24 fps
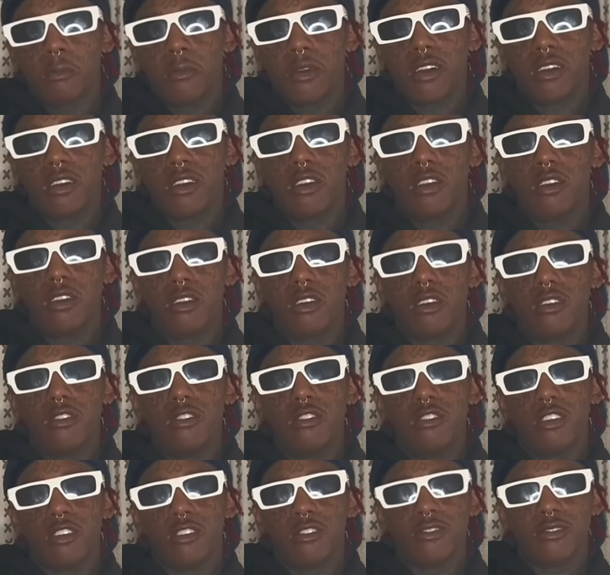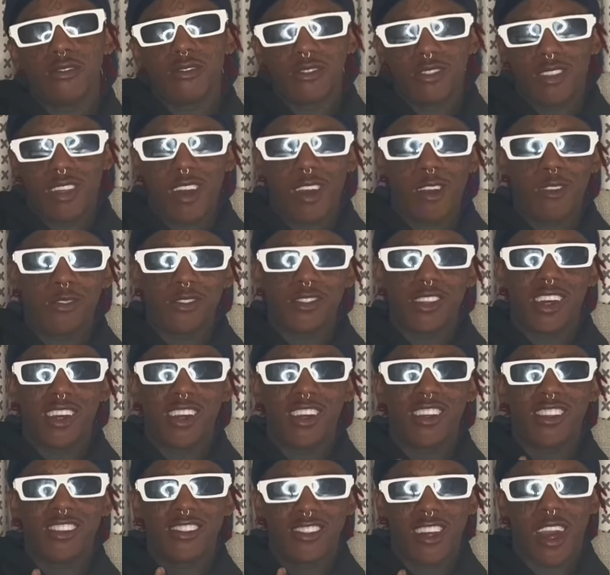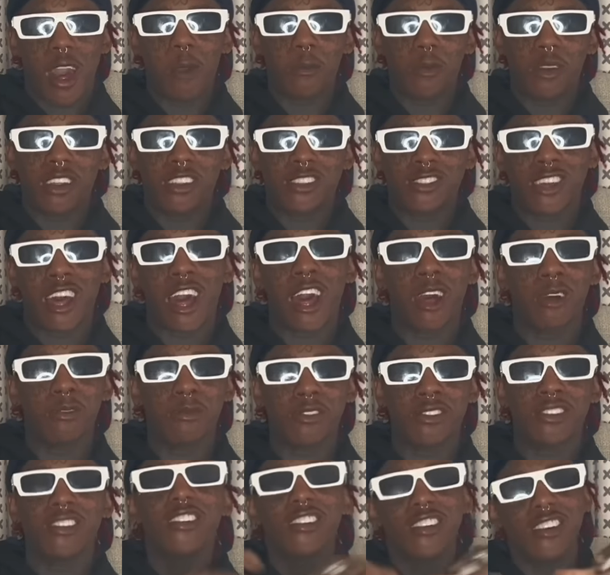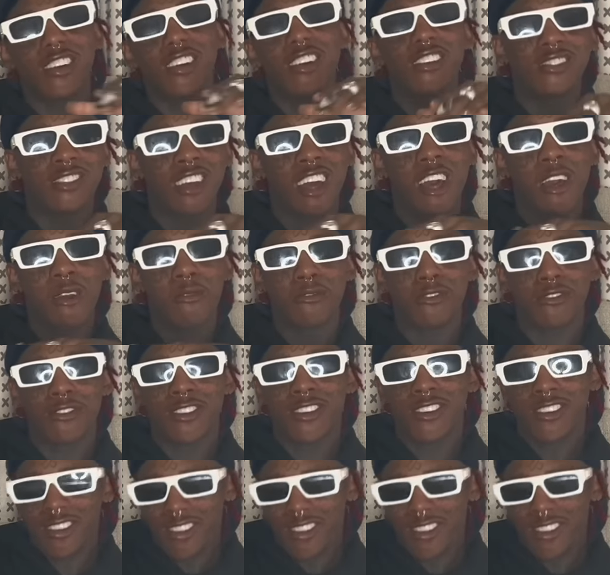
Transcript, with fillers: But you know everything happened in time and good time. Yeah. You know.